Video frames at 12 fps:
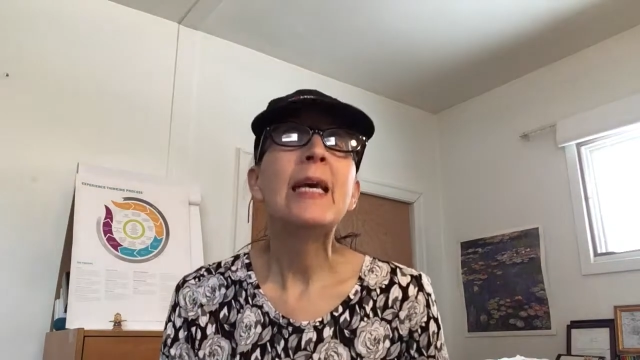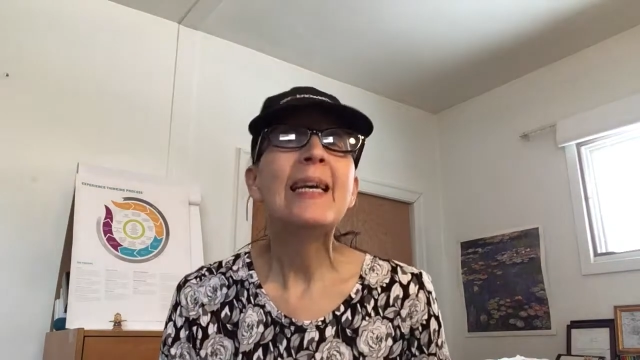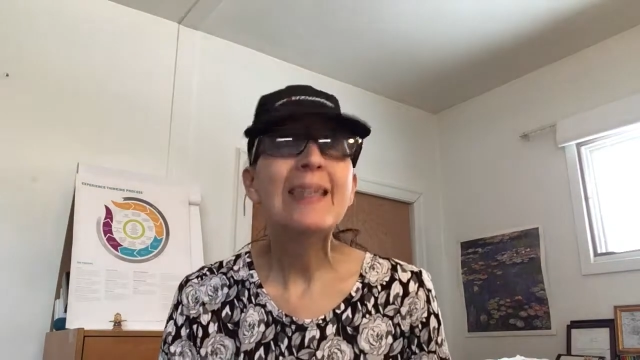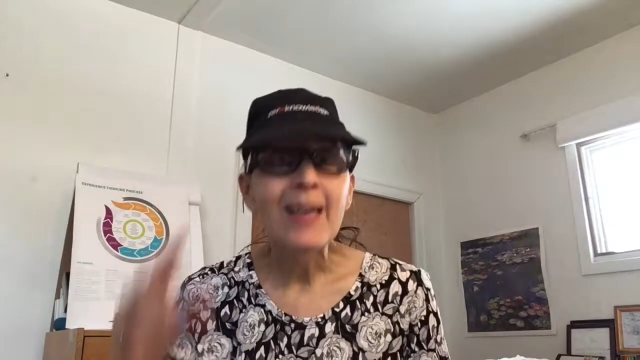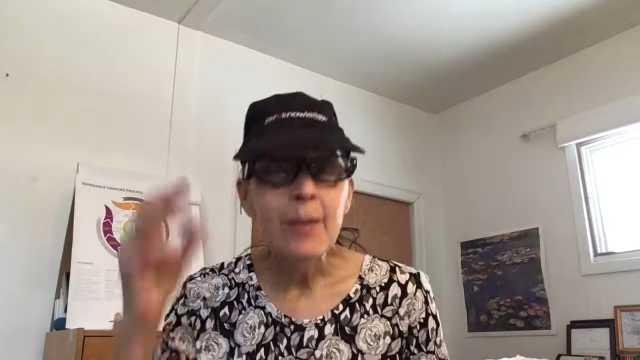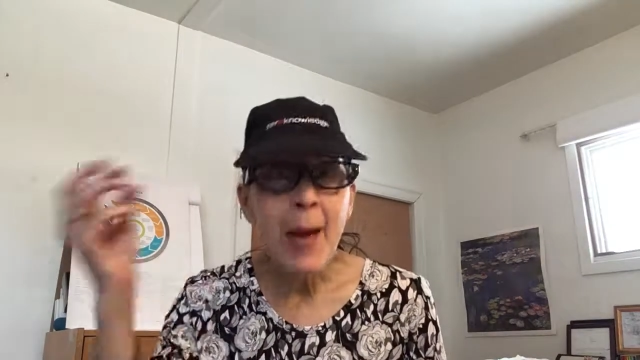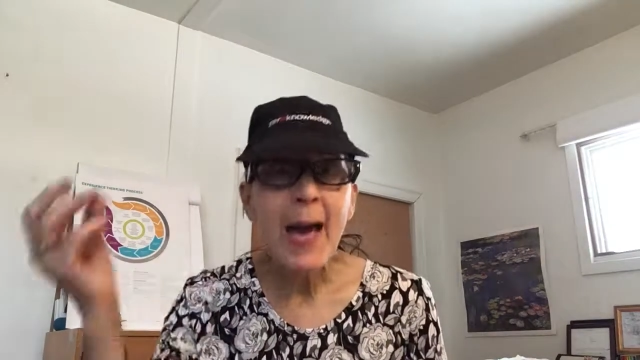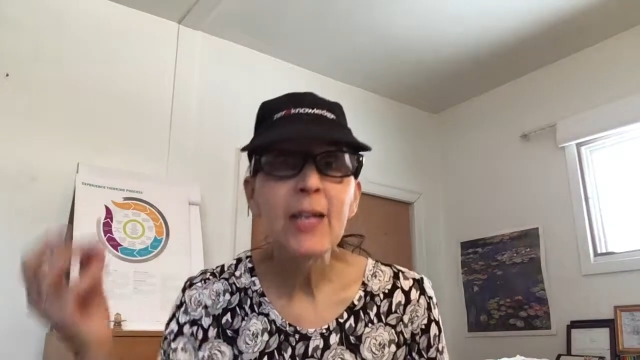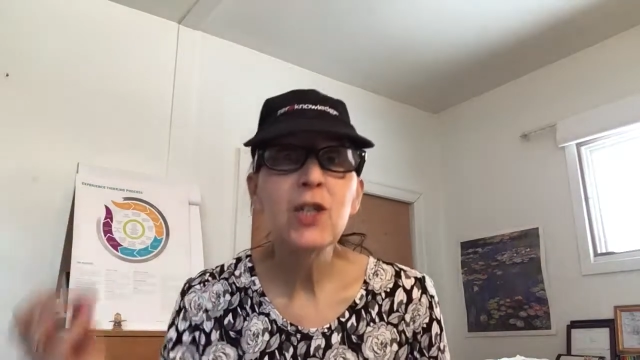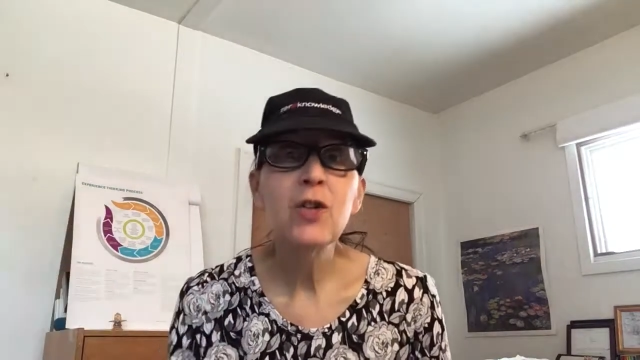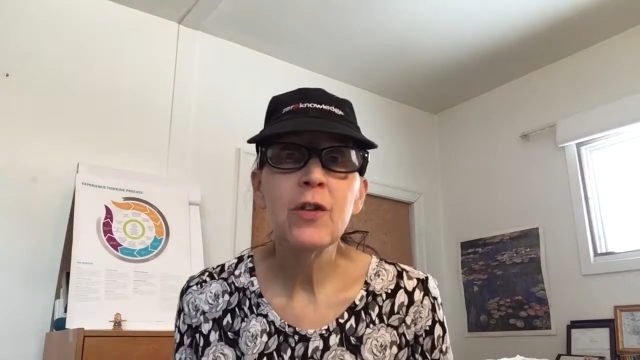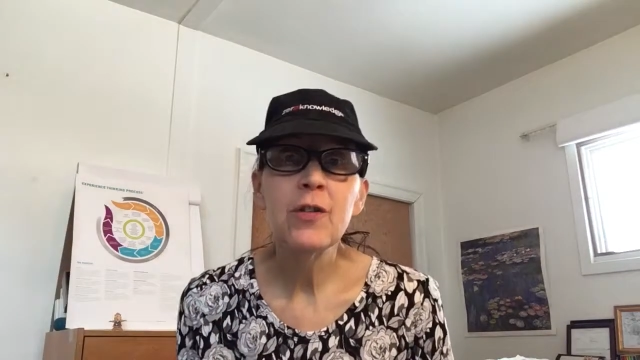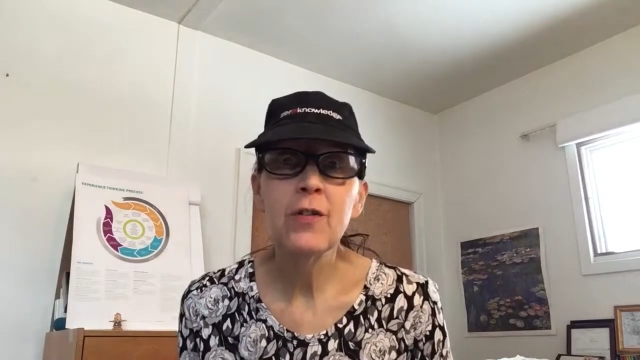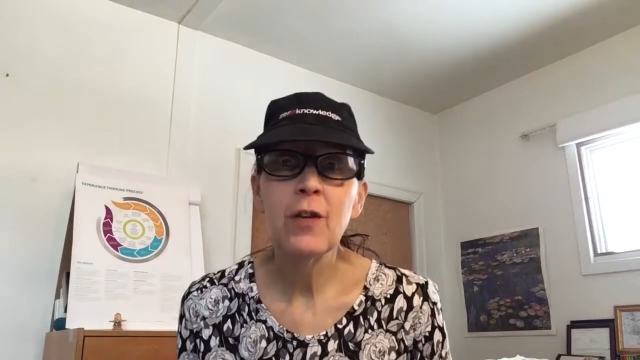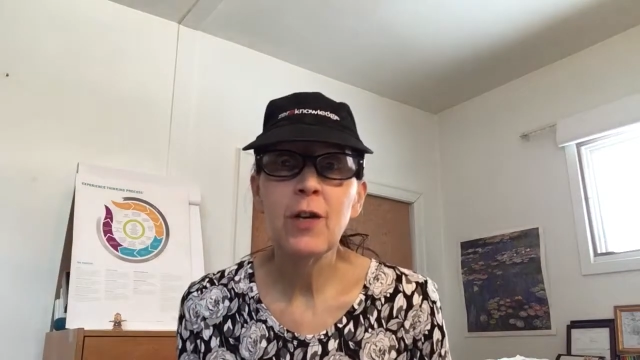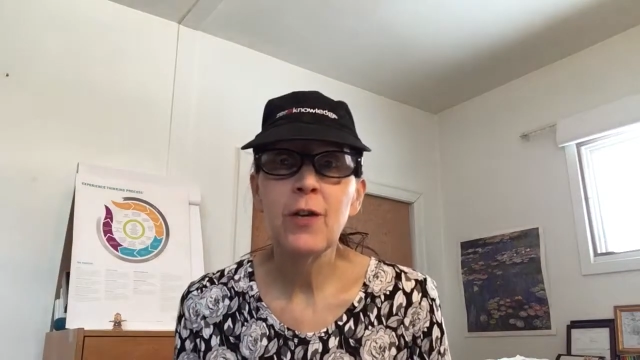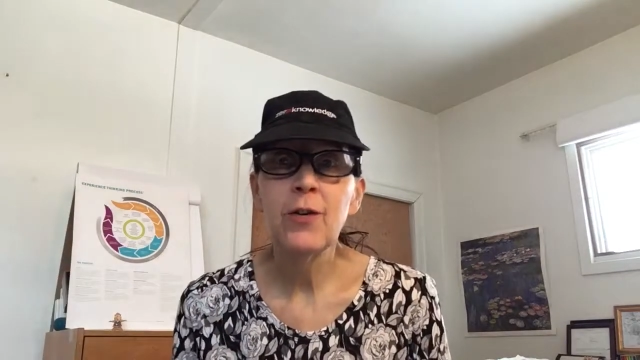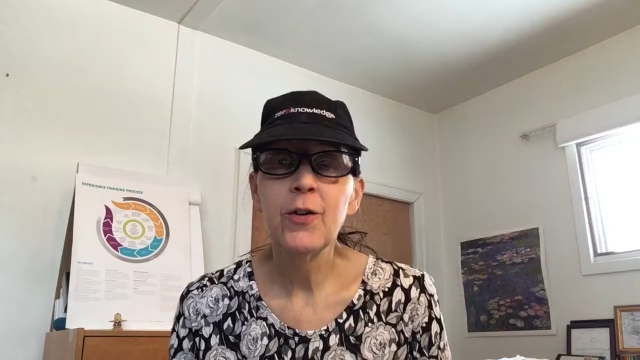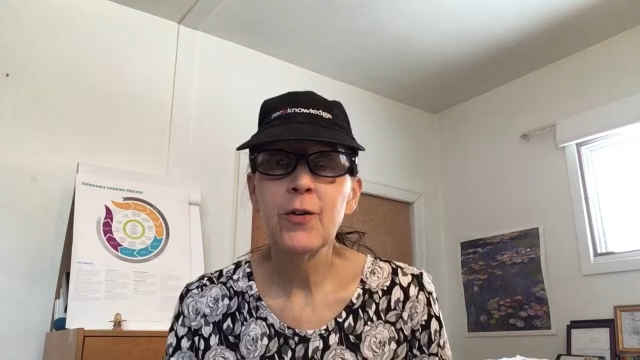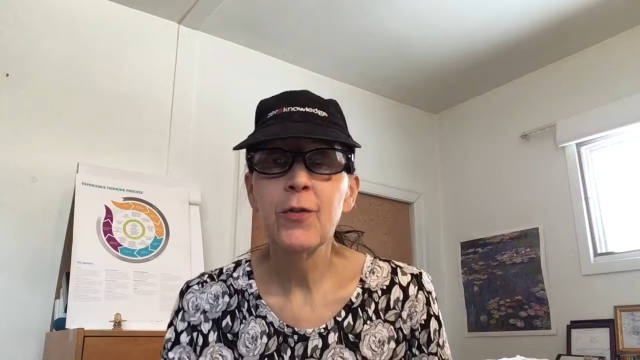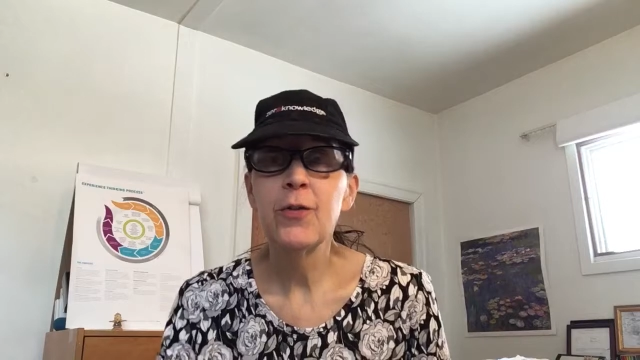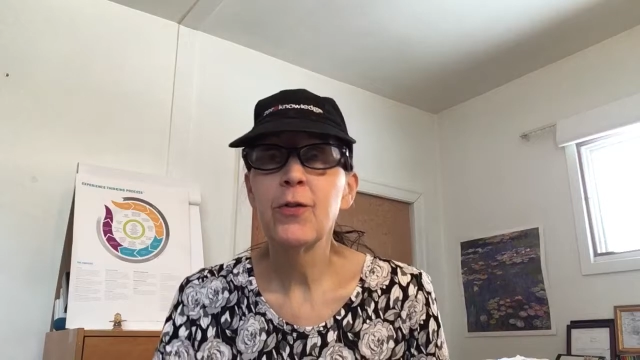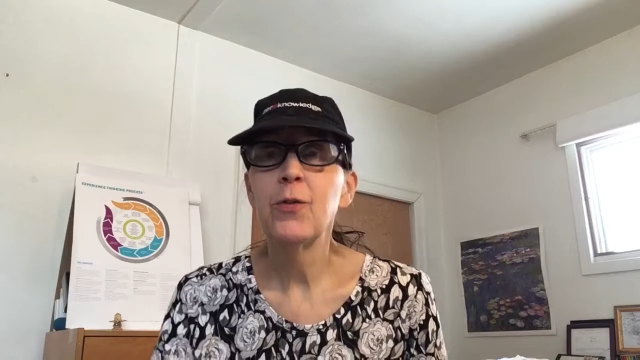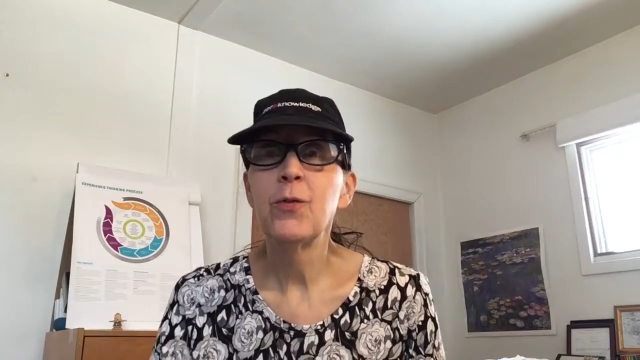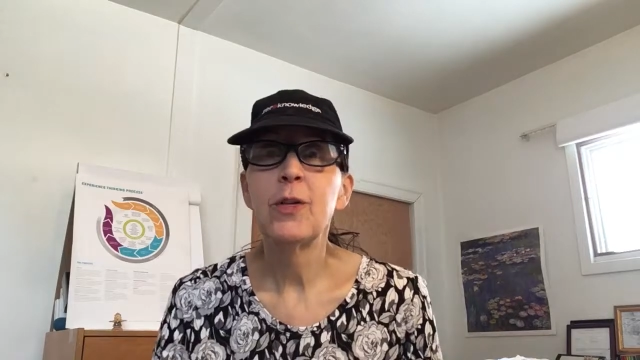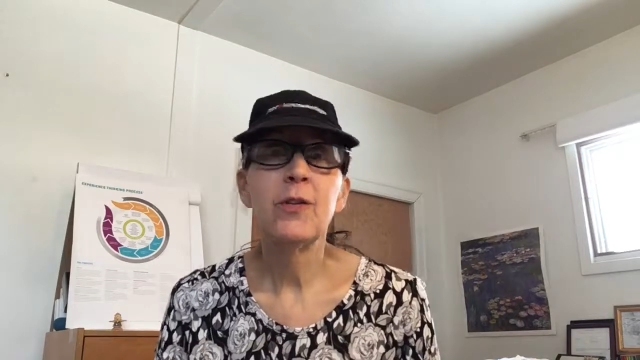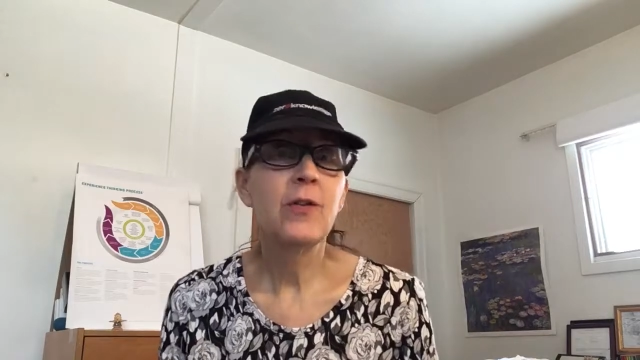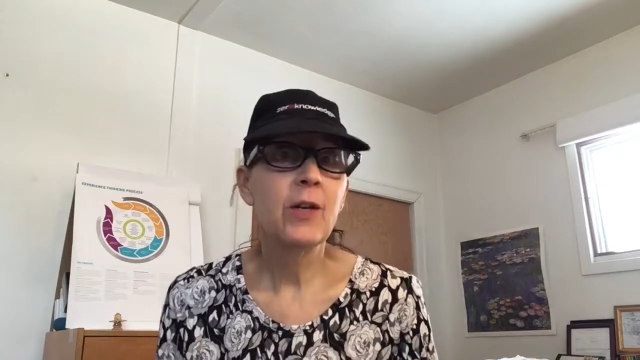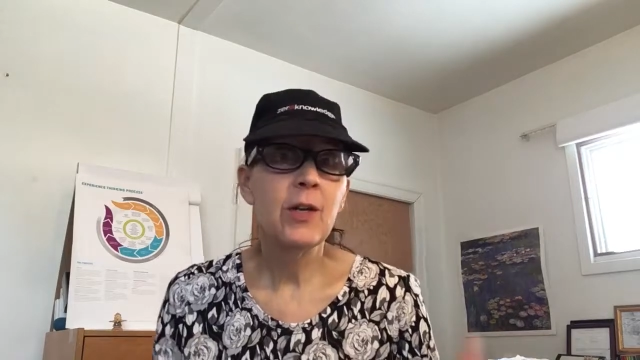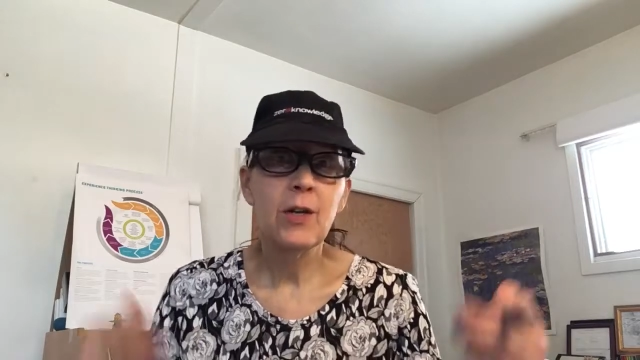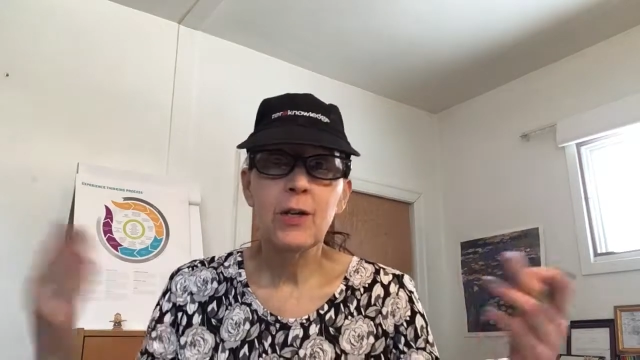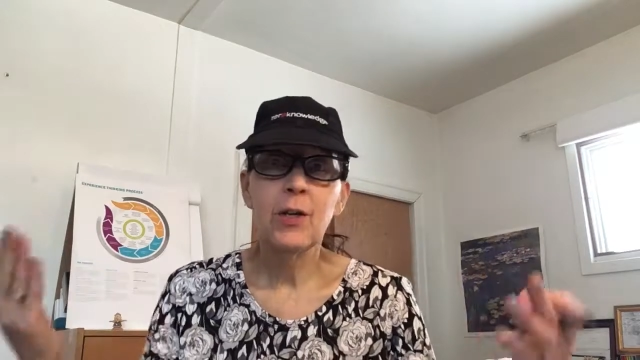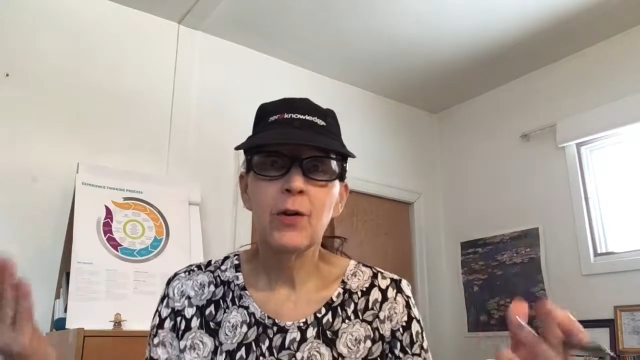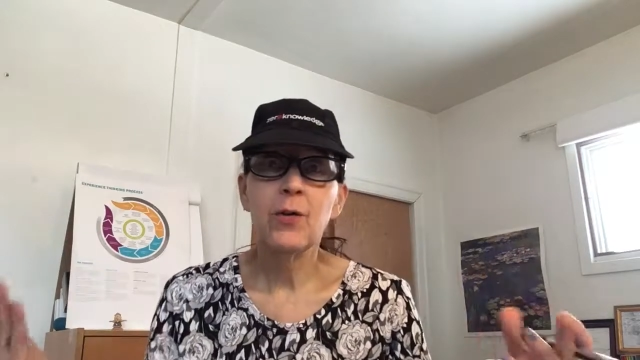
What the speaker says: Imagine this scenario. So let's say,